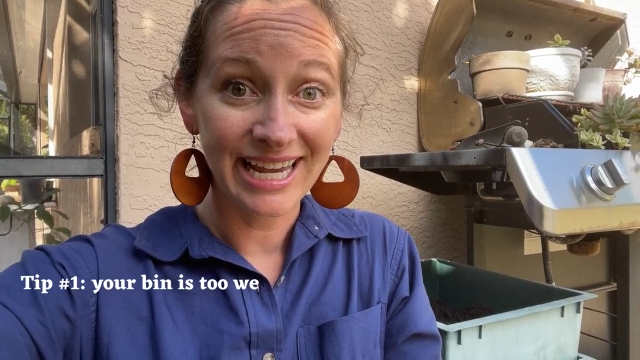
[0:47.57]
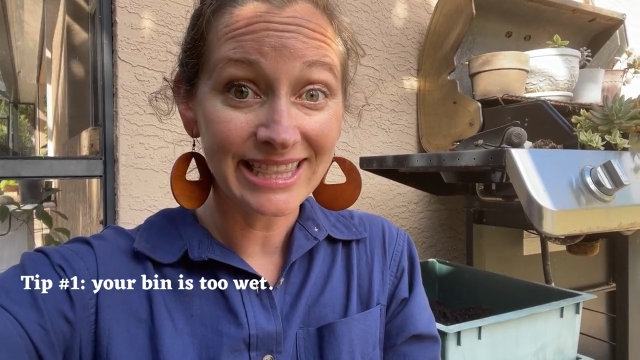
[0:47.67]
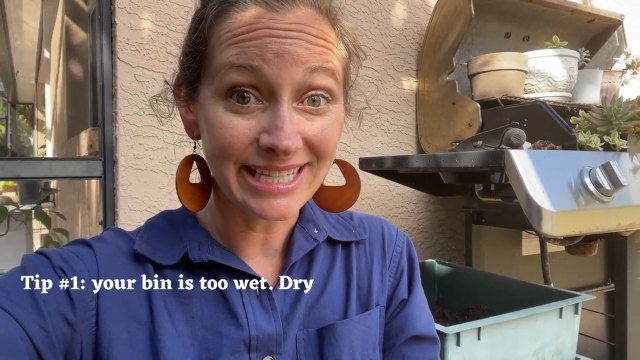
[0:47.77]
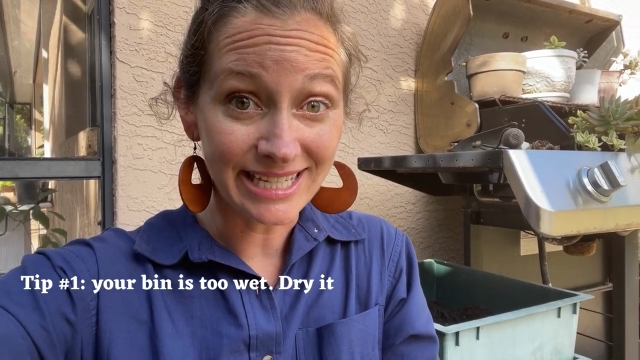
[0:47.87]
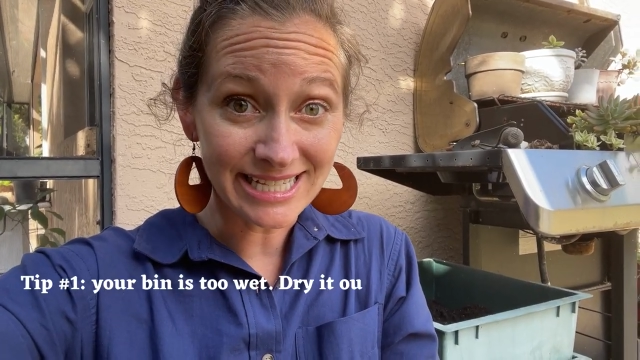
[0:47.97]

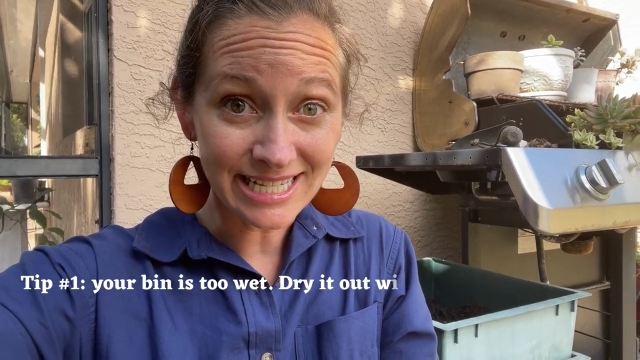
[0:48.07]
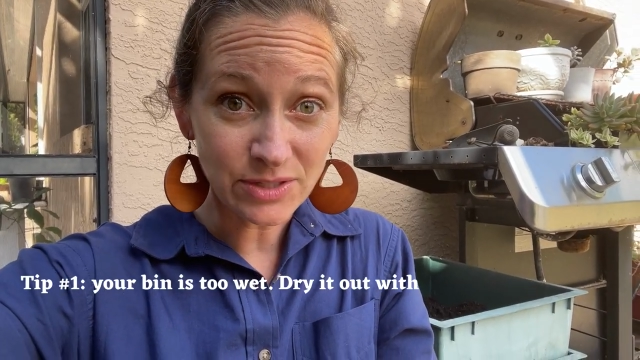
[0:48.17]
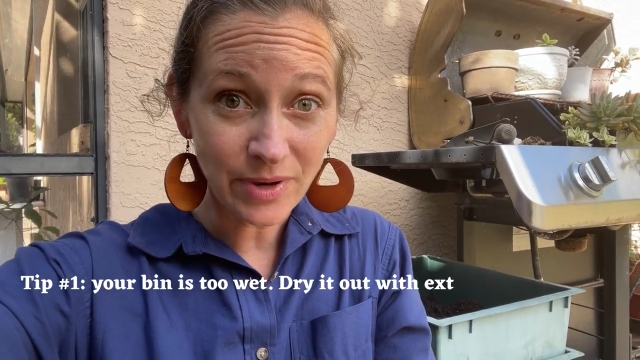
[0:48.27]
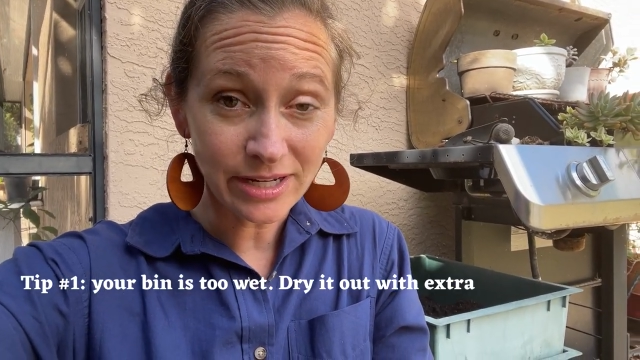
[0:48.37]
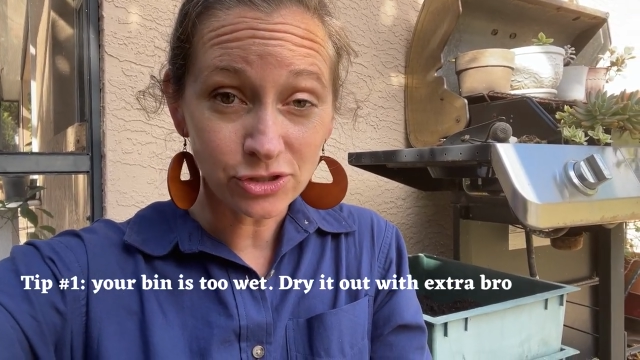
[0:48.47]
The easiest
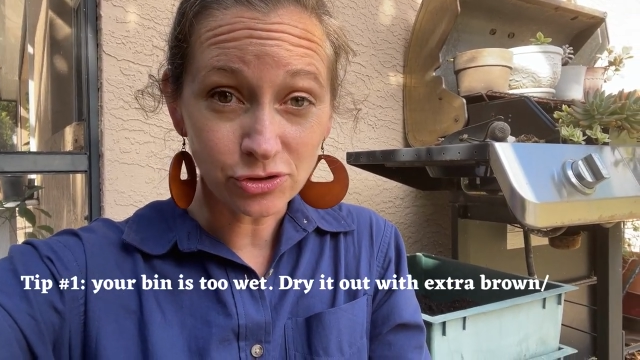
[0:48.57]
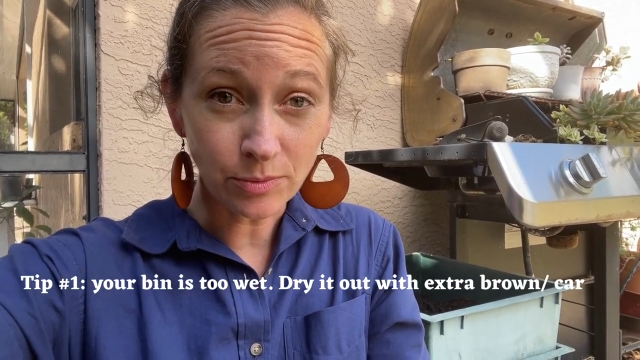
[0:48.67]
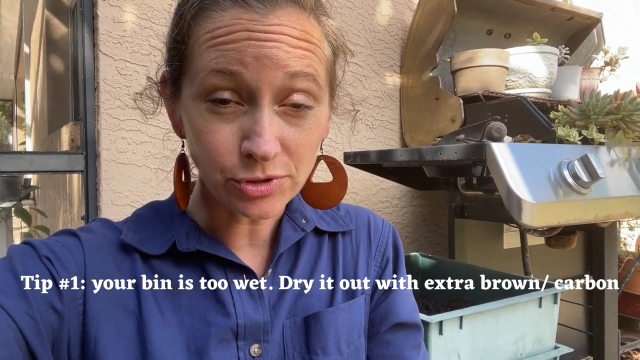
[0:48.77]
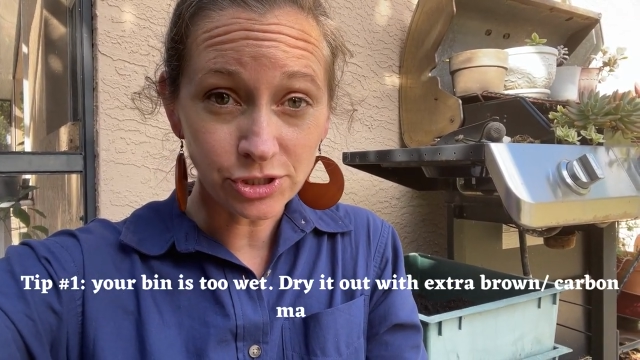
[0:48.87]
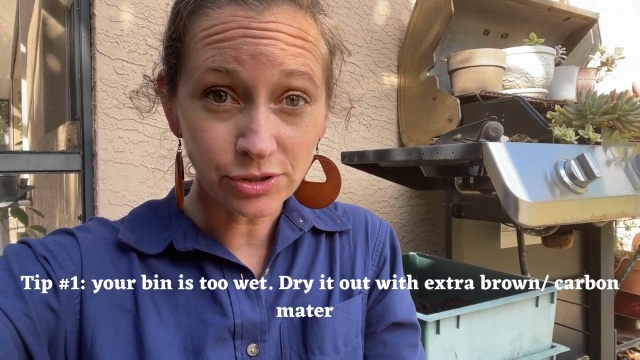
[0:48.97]
way to
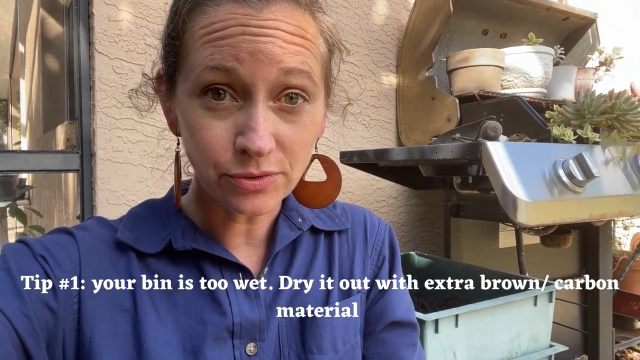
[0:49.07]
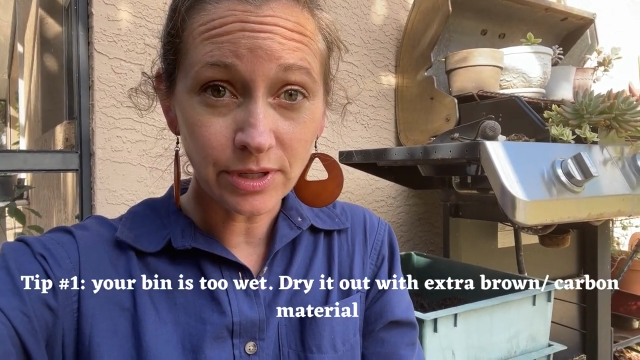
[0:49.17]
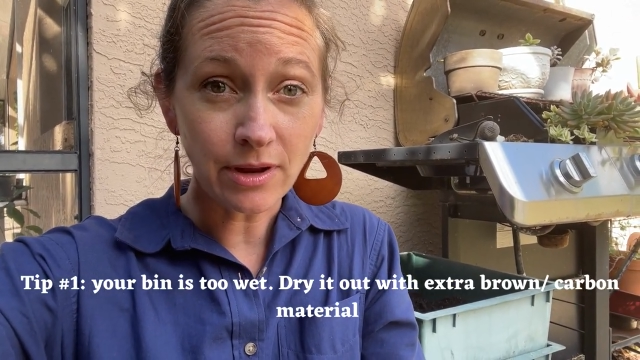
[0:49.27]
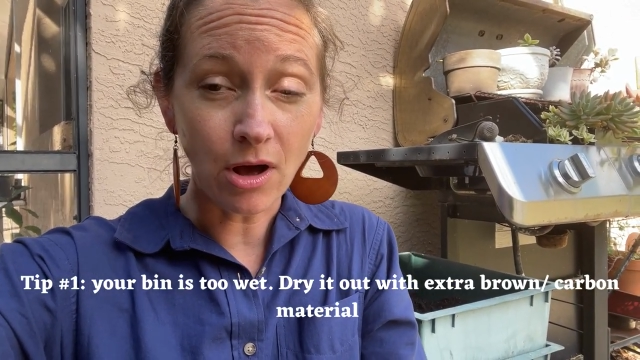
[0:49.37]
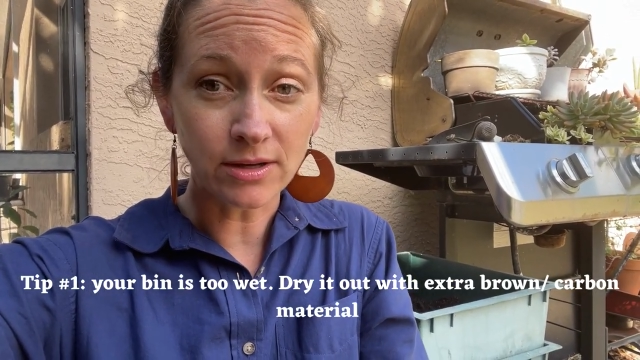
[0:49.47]
troubleshoot
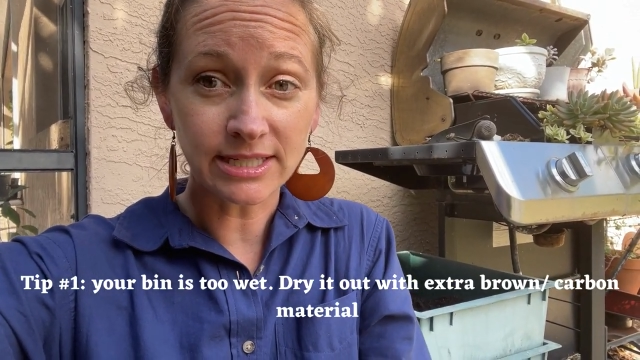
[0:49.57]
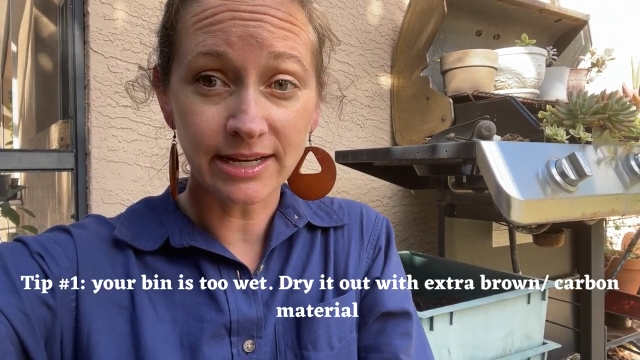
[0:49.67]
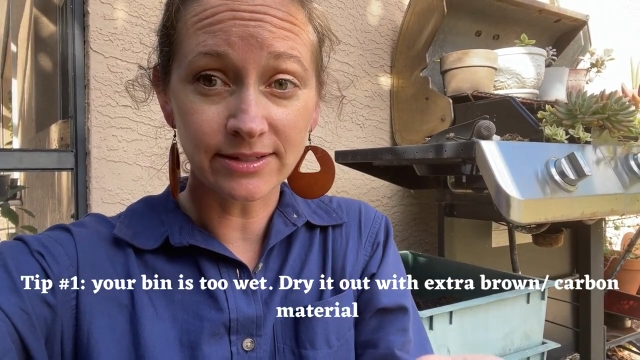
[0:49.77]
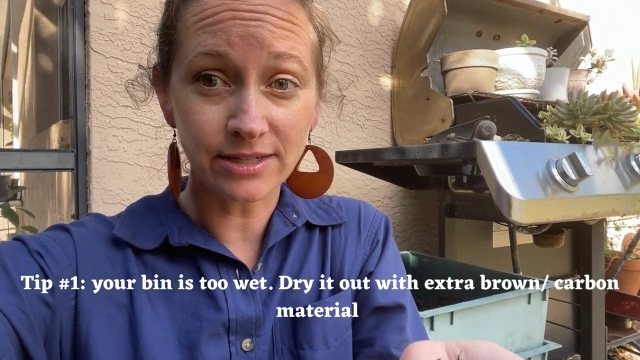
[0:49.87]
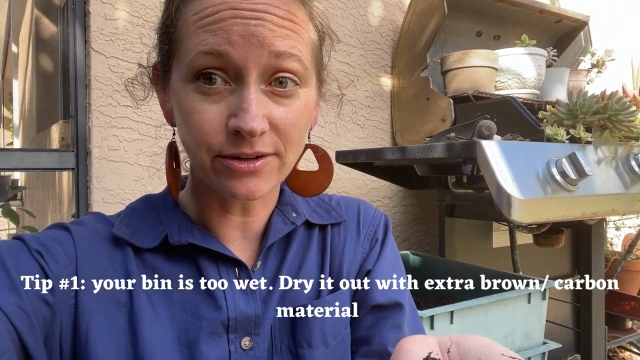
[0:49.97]
awl
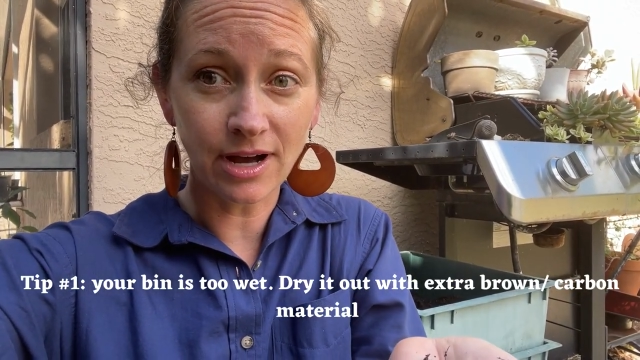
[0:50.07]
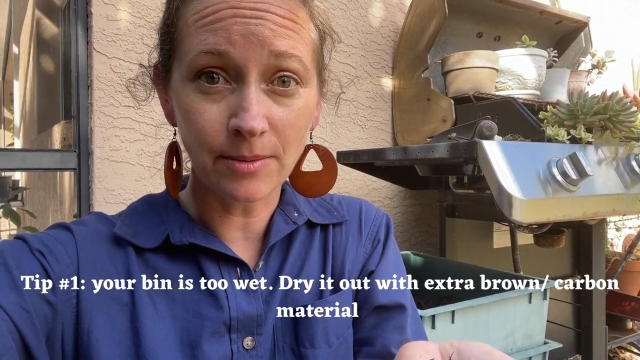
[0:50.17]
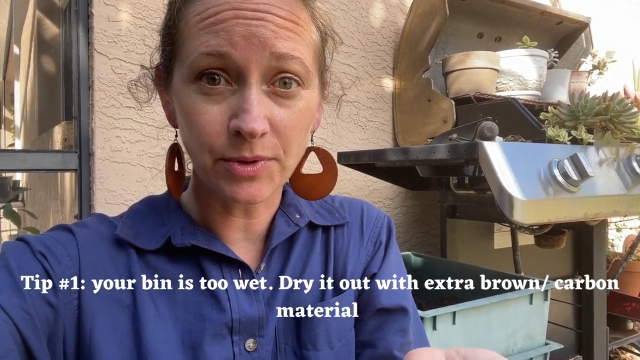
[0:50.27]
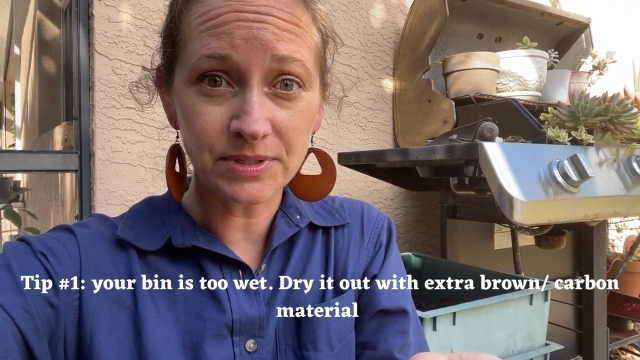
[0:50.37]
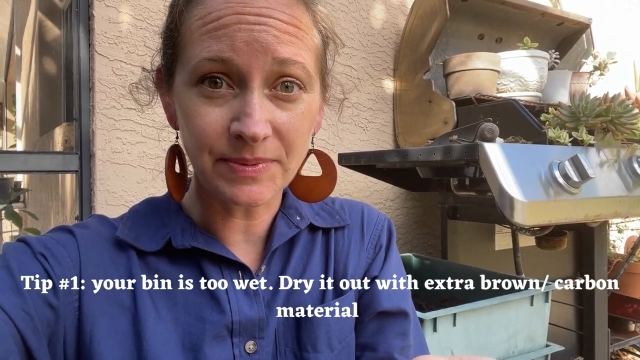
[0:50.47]
snails in your
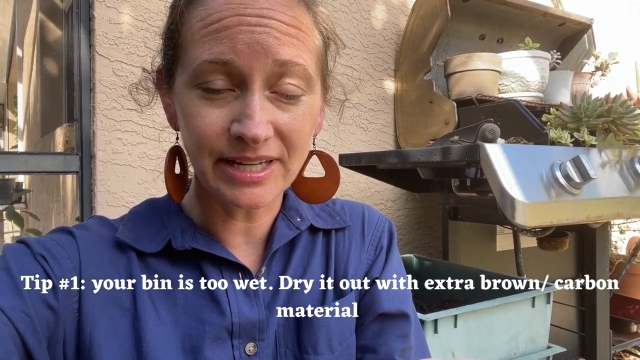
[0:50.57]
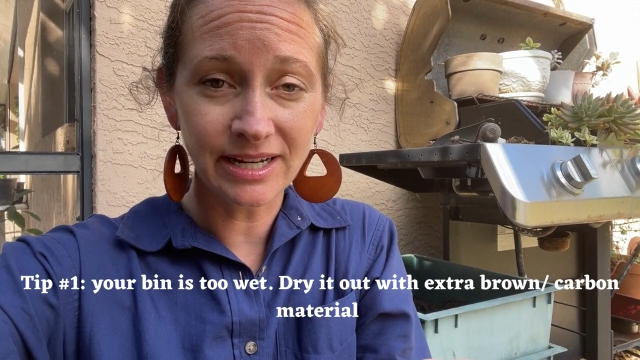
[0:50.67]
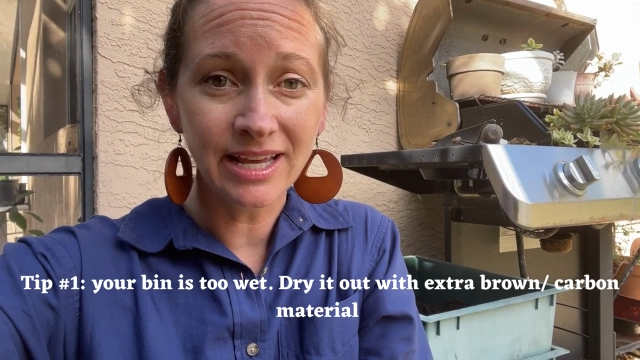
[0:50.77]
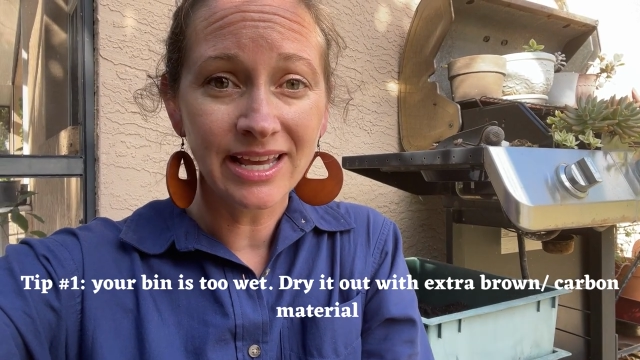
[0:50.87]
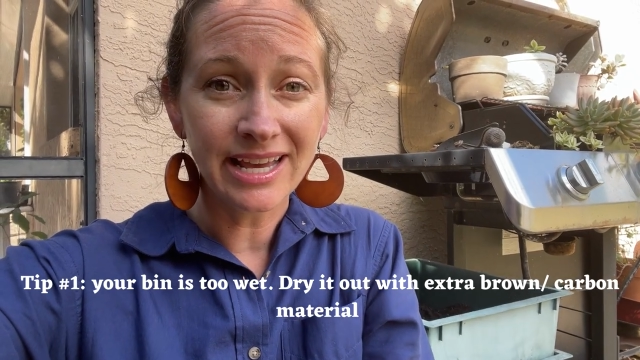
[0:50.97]
compost bin
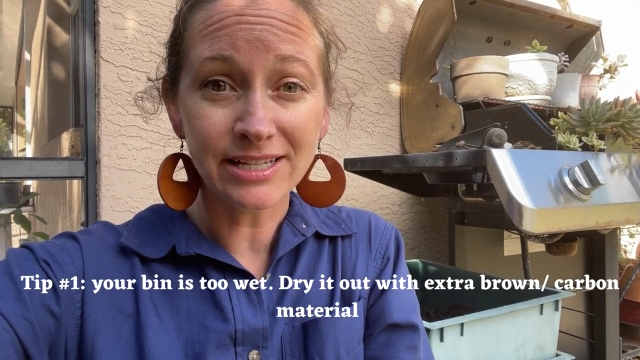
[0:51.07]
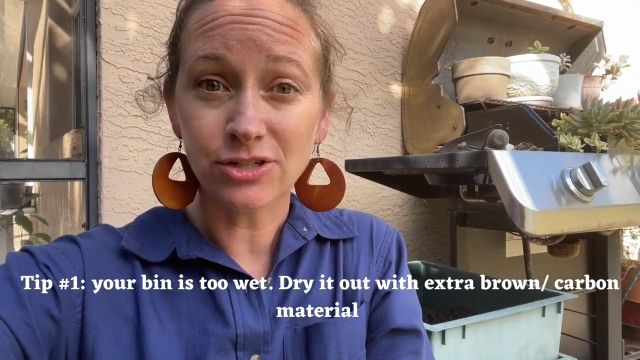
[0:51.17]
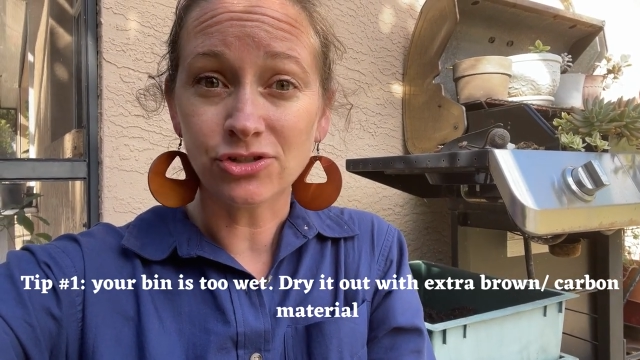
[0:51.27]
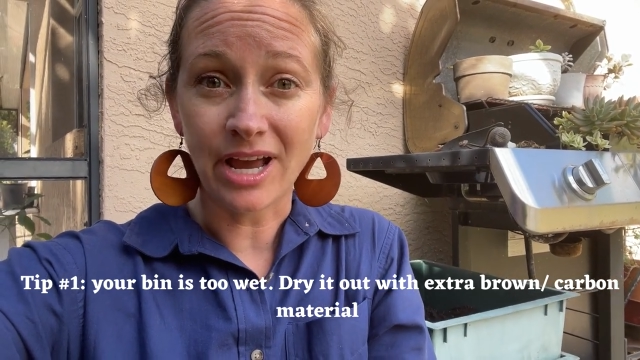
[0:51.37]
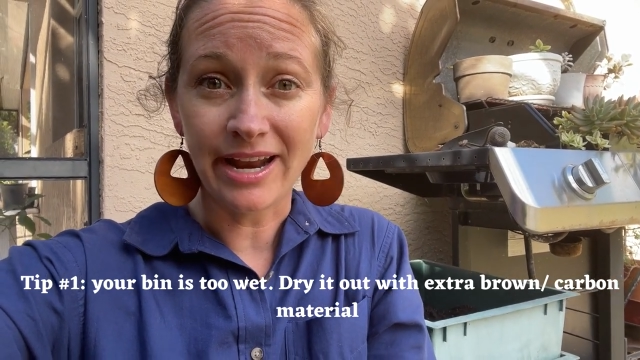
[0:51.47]
is to
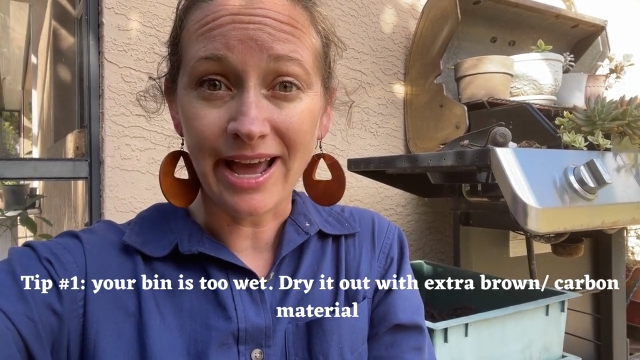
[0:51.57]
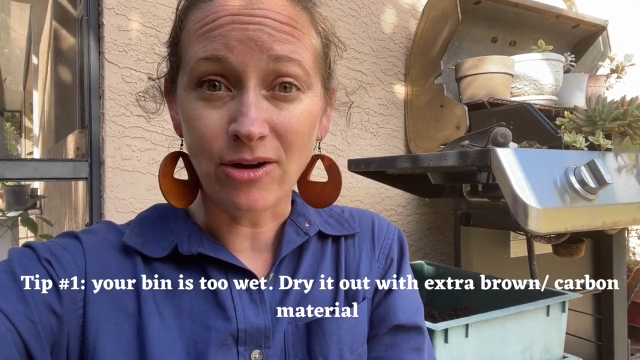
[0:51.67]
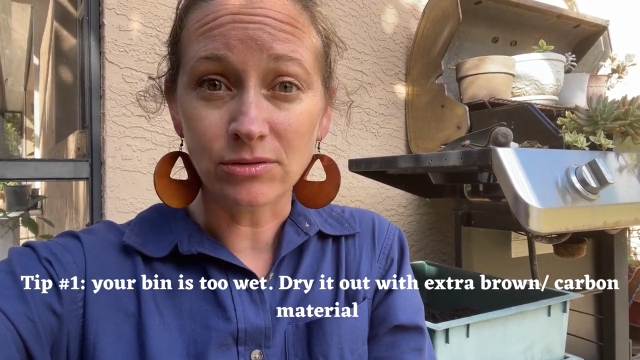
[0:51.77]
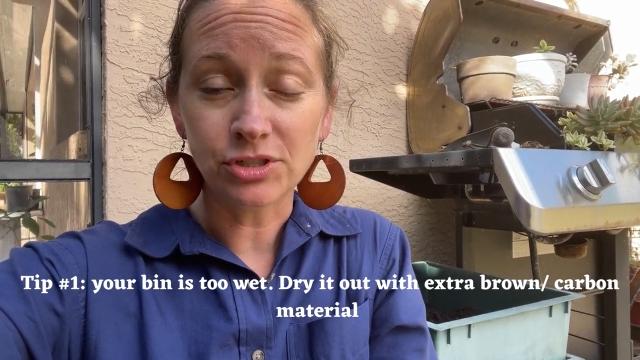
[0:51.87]
dry it out.